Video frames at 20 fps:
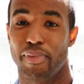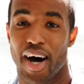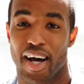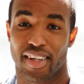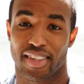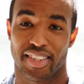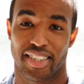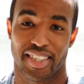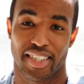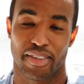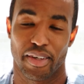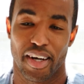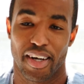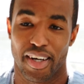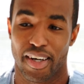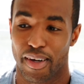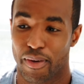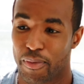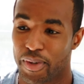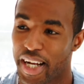modeling,
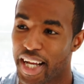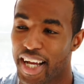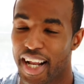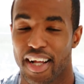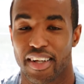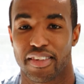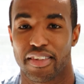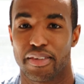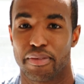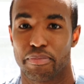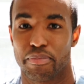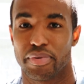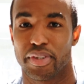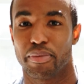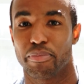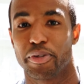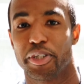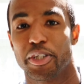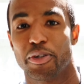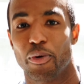uh, when I got out of the,
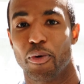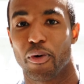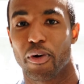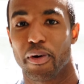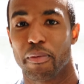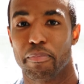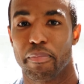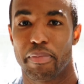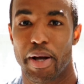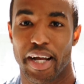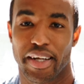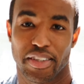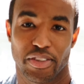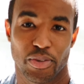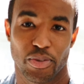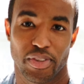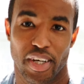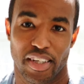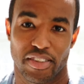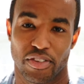the Marine Corps back in
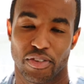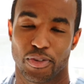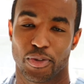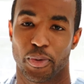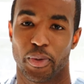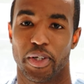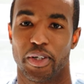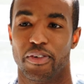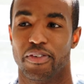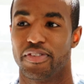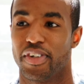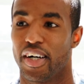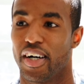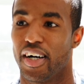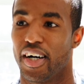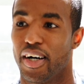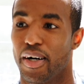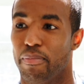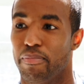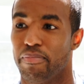2012,
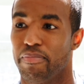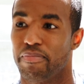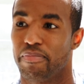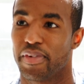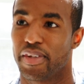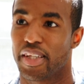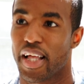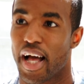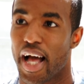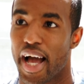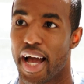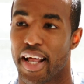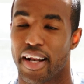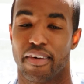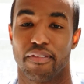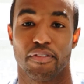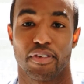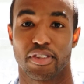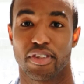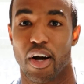um, I had
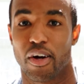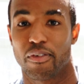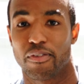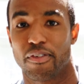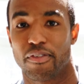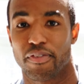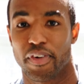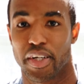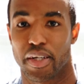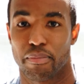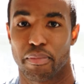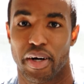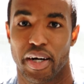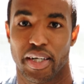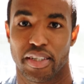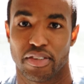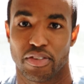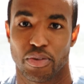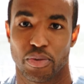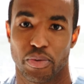a photographer friend of
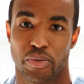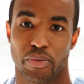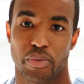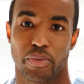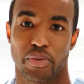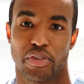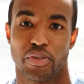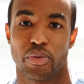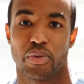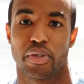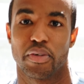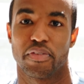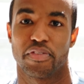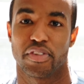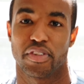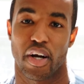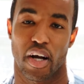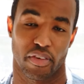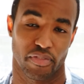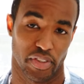mine who was doing a
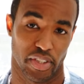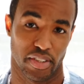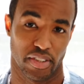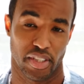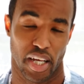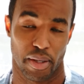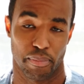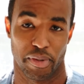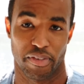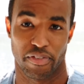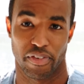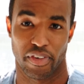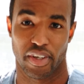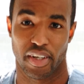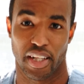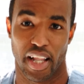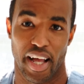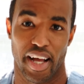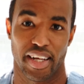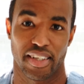photography assignment for
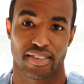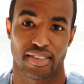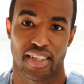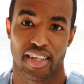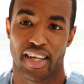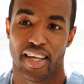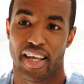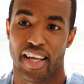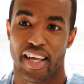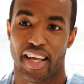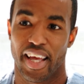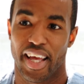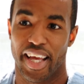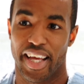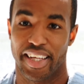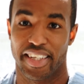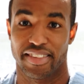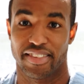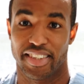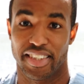class
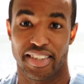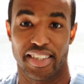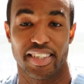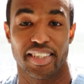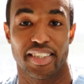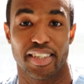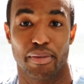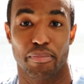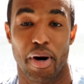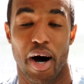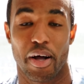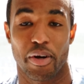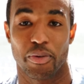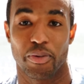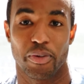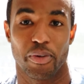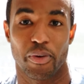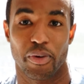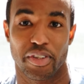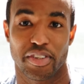and she needed a model
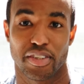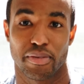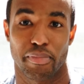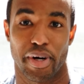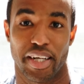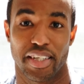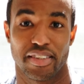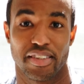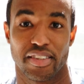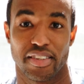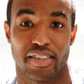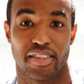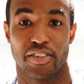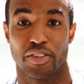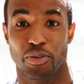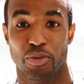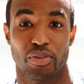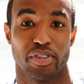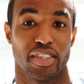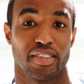or somebody to
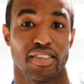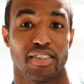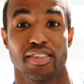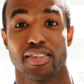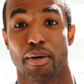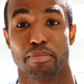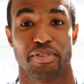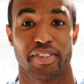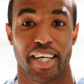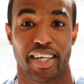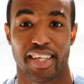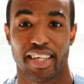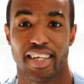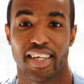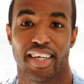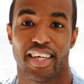use as a subject